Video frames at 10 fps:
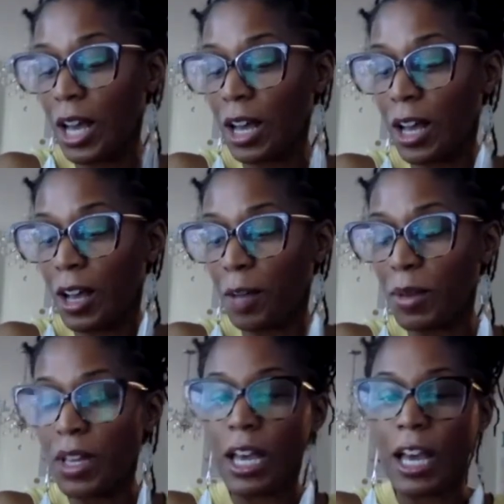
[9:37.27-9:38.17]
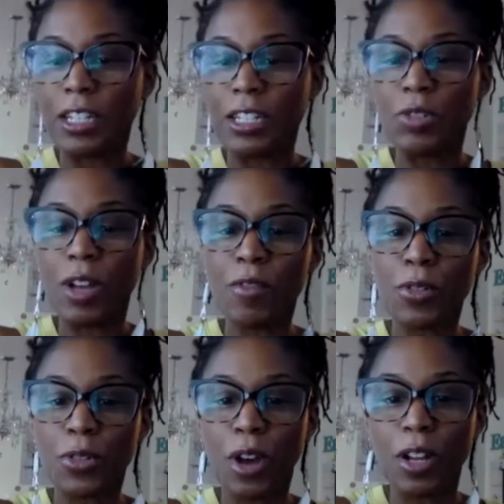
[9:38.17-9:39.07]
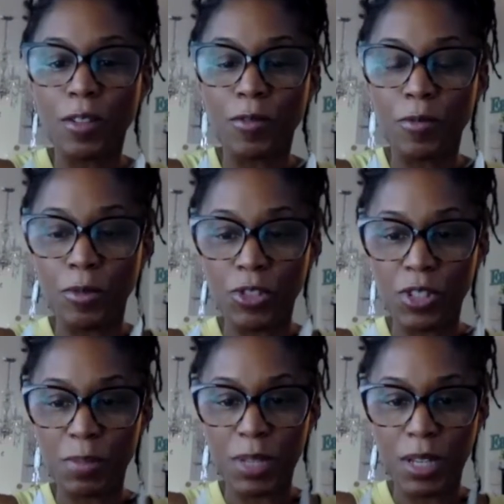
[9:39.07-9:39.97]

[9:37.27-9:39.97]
and you never thought of just